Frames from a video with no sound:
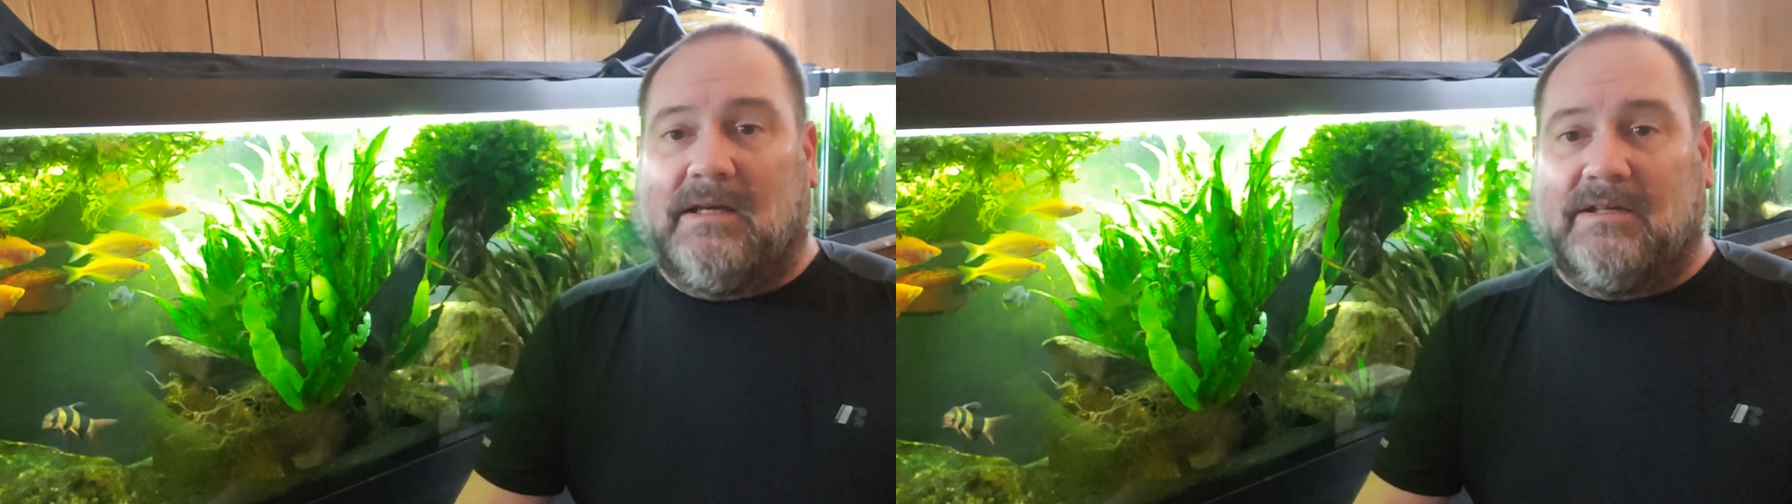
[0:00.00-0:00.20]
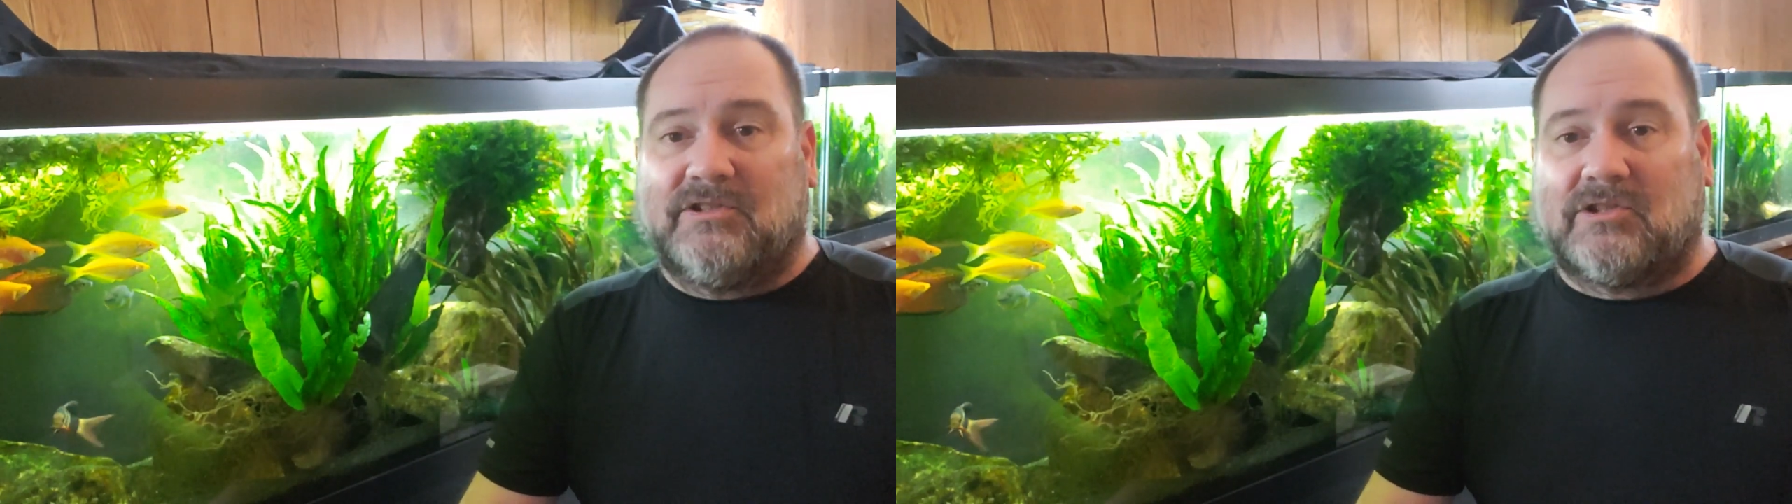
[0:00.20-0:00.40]

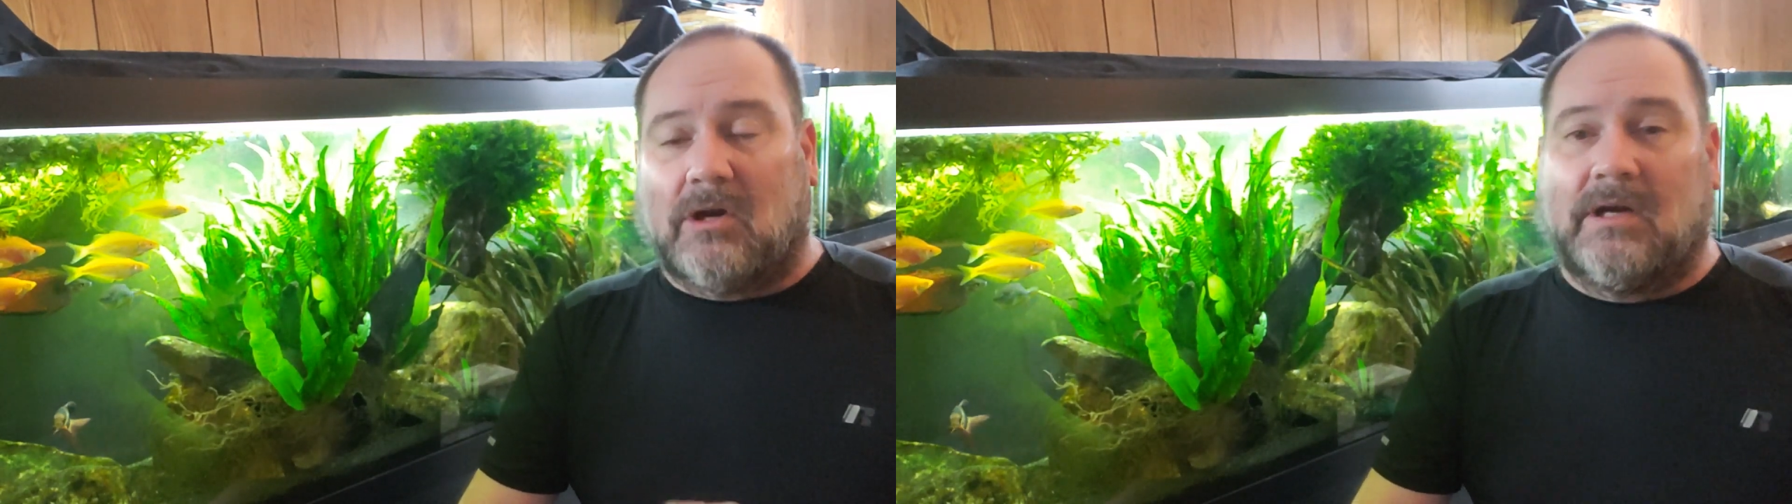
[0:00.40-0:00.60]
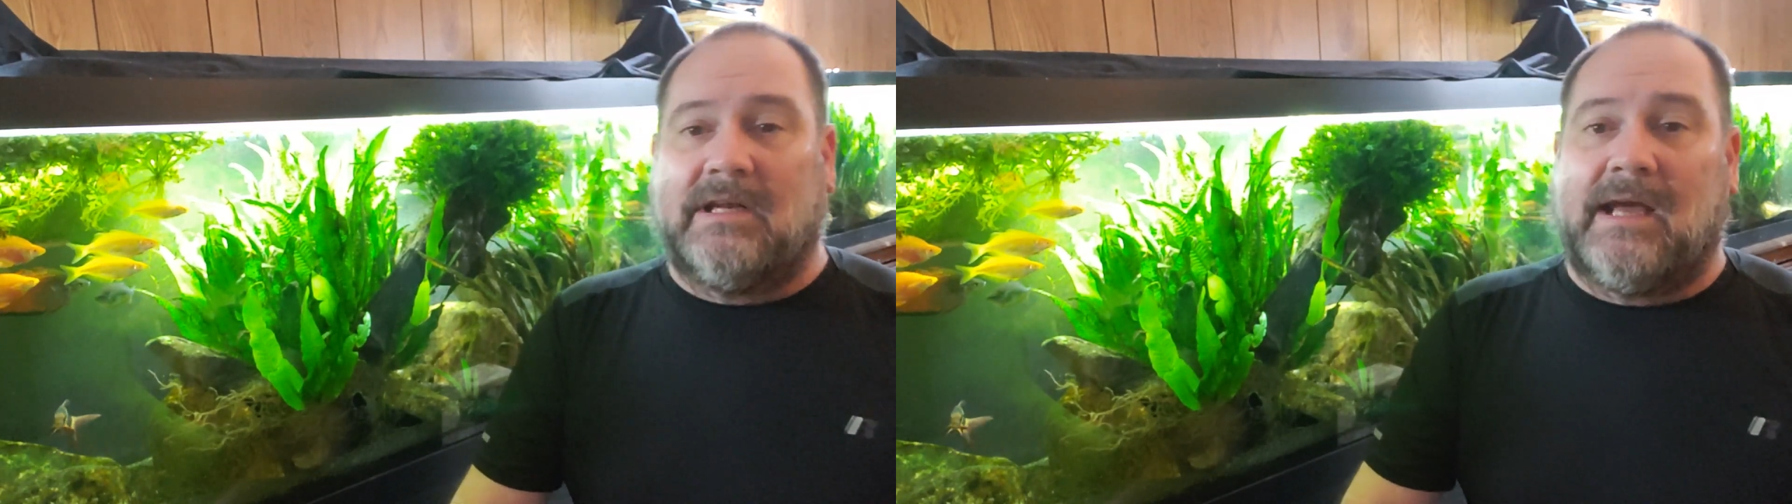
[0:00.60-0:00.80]
It
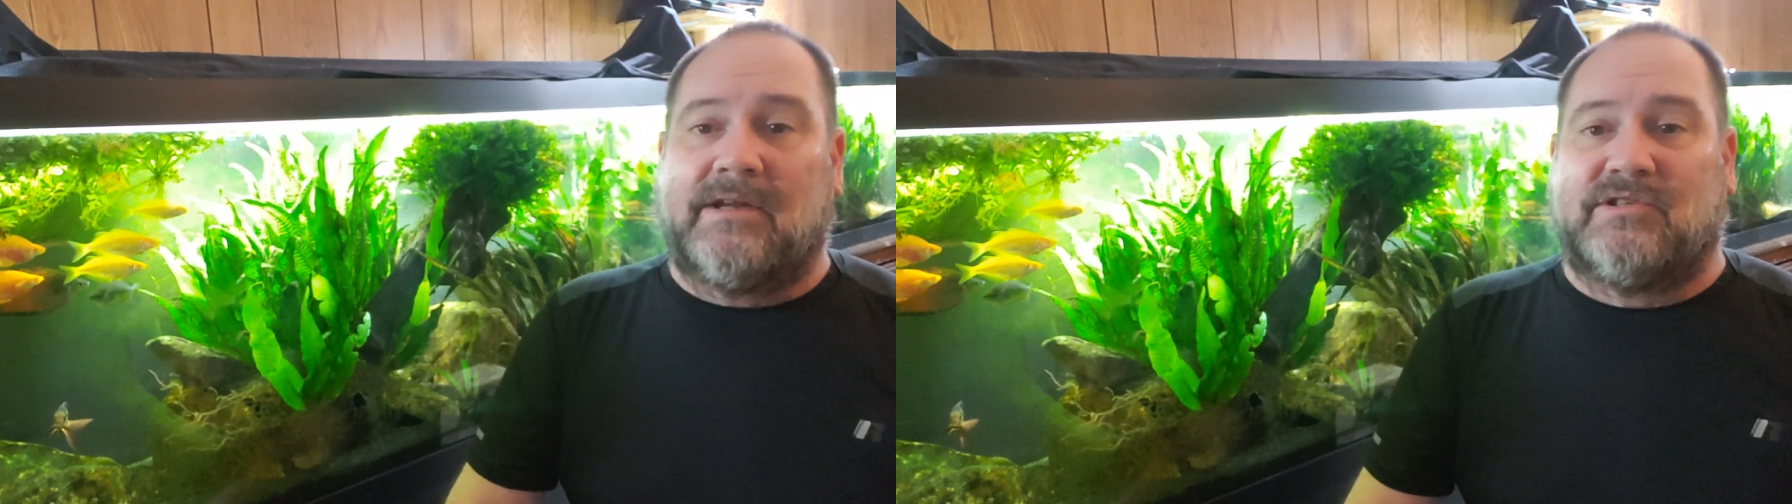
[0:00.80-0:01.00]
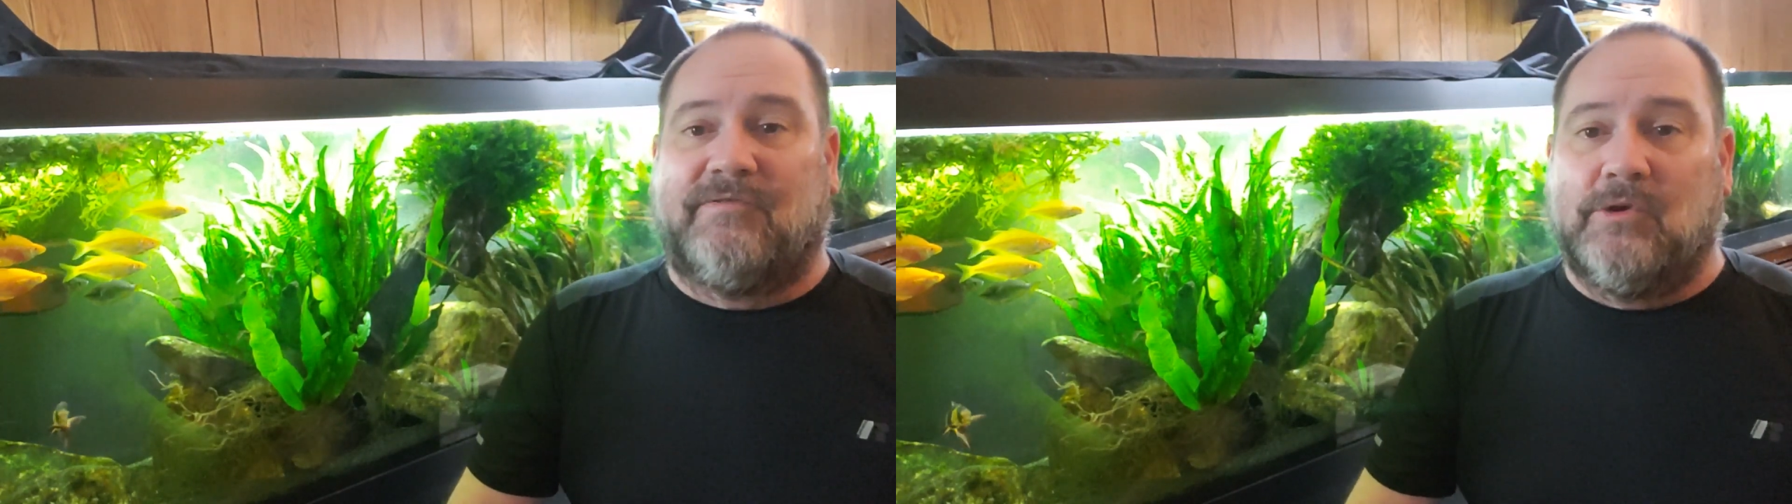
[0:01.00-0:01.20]
started out
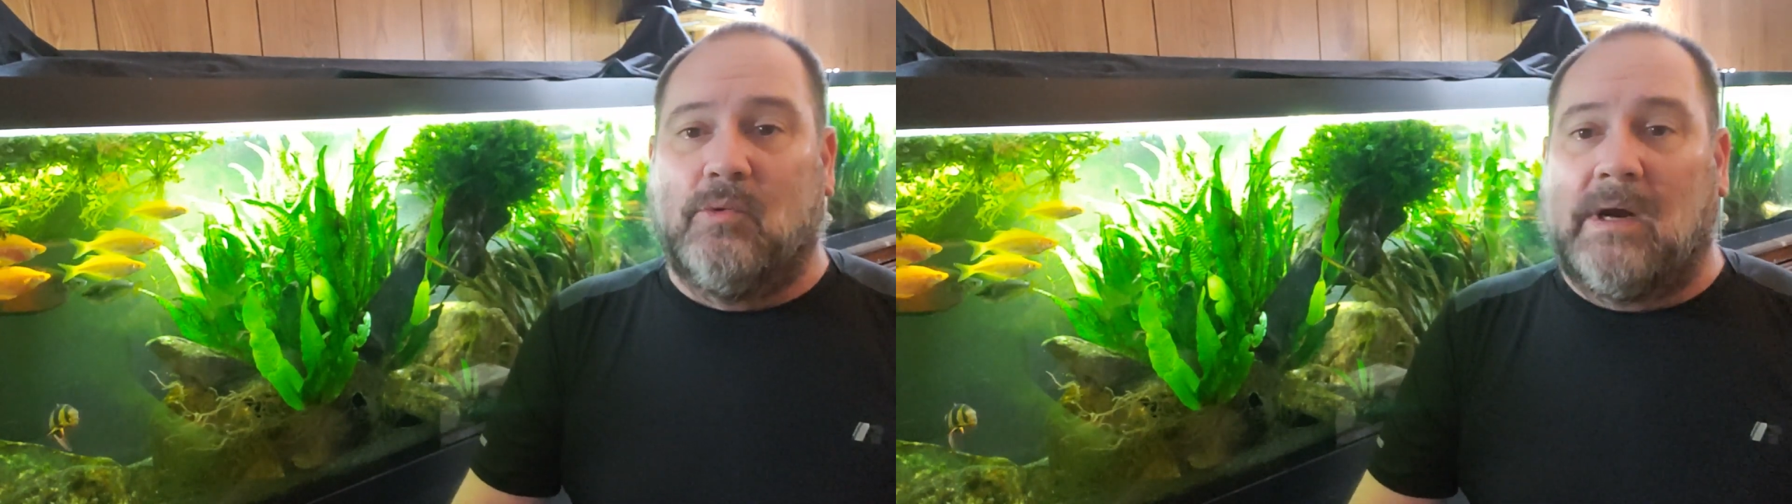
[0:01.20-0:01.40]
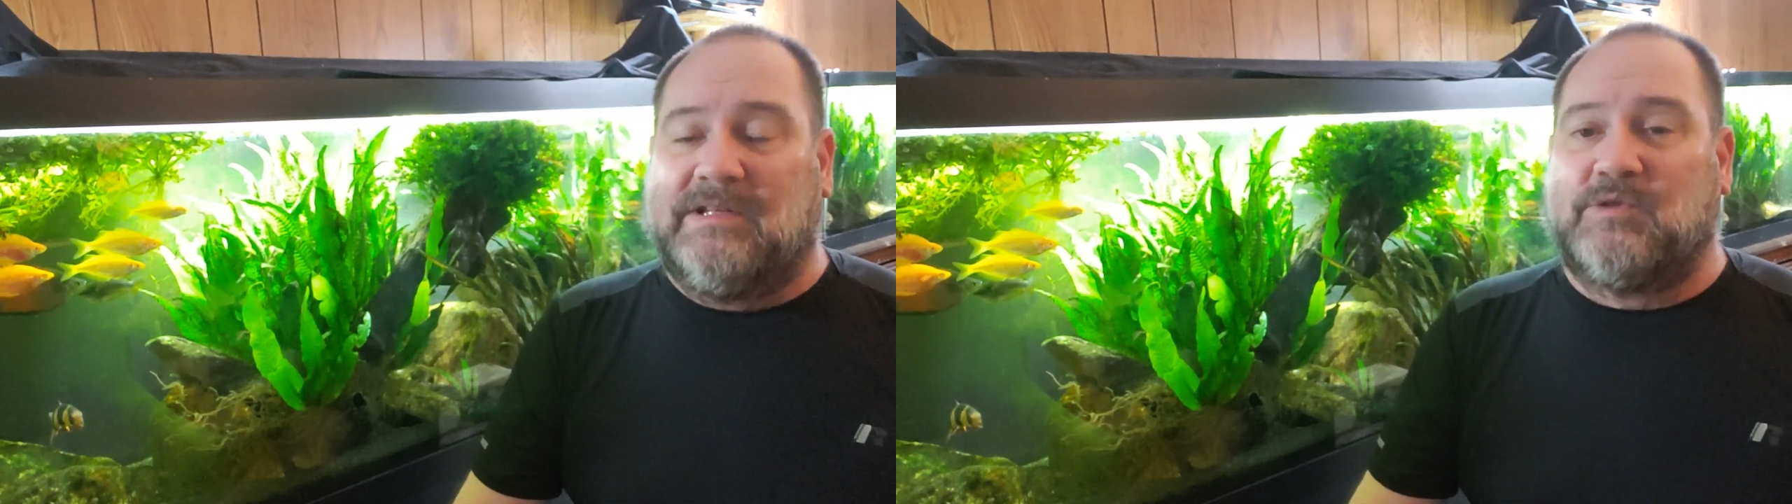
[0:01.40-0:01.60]
as a few
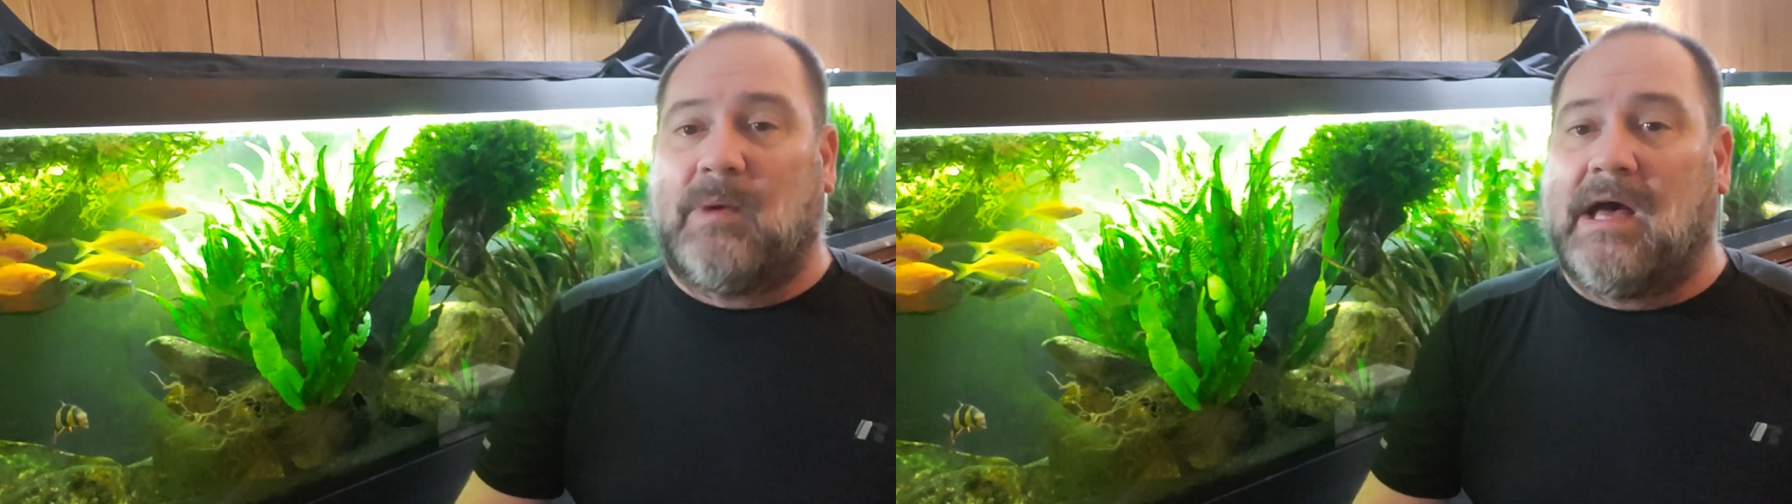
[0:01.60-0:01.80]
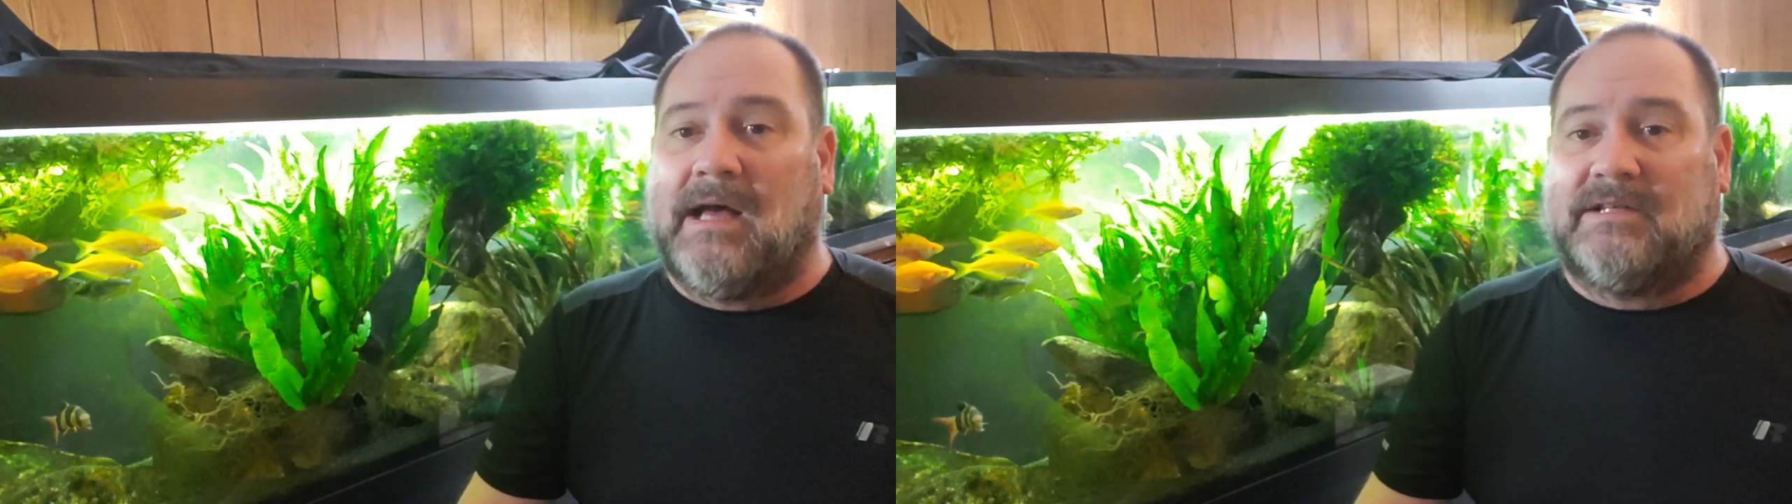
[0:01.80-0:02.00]
white
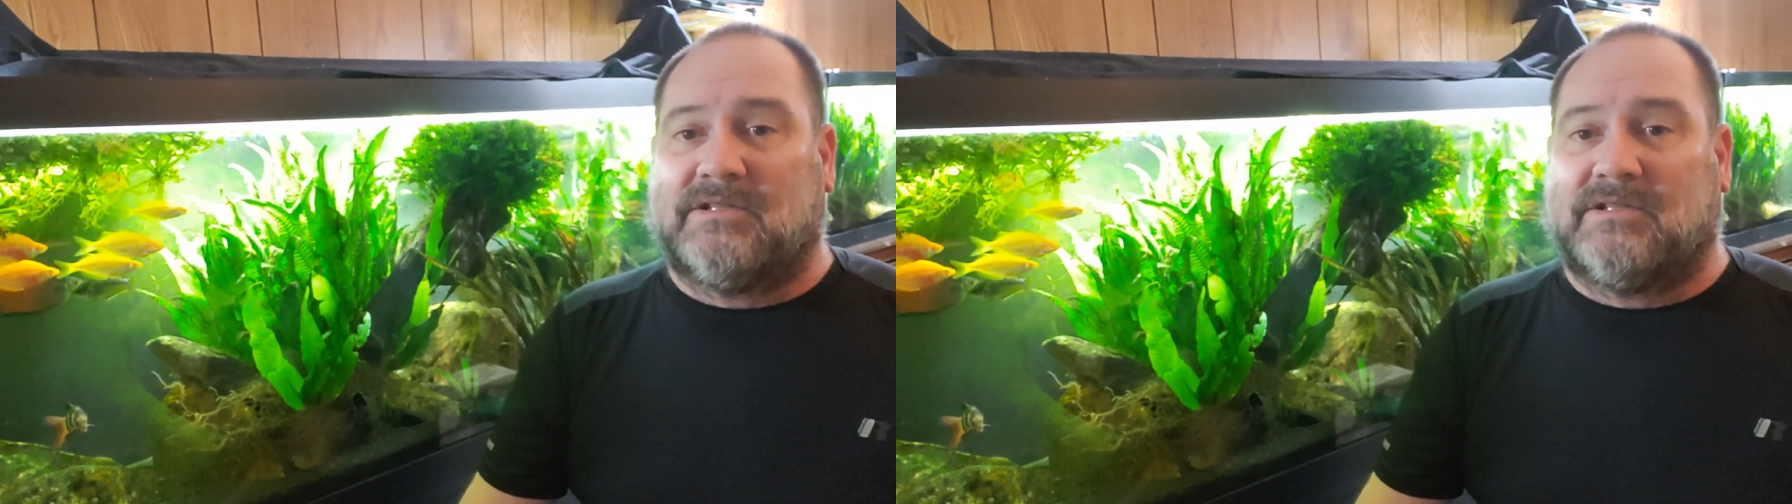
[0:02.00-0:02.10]
spots.